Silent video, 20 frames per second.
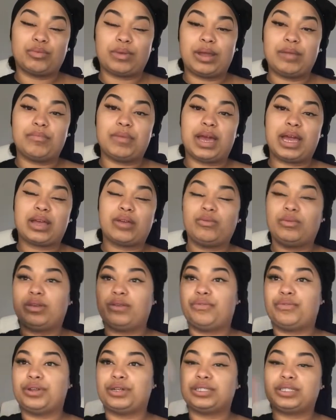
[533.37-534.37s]
right back and we can
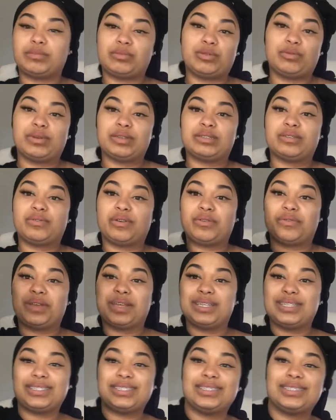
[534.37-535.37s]
finish up the rest of our
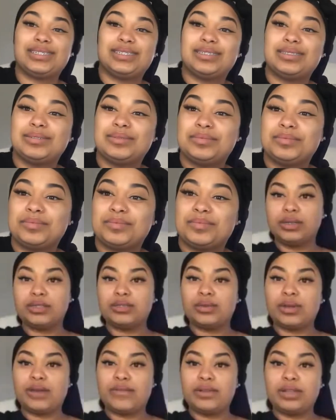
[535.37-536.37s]
face. All right,
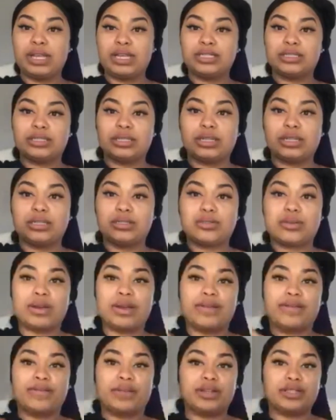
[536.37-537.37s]
so we have our lashes on. Let's go ahead
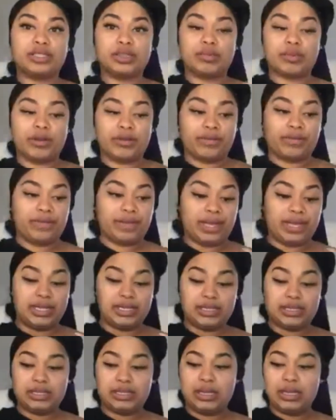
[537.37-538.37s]
and finish up our
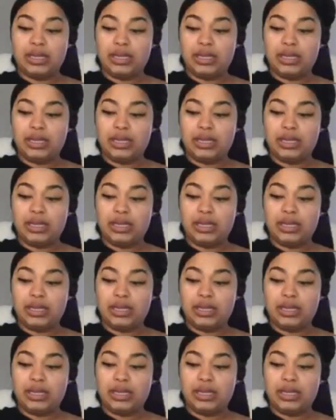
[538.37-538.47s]
face.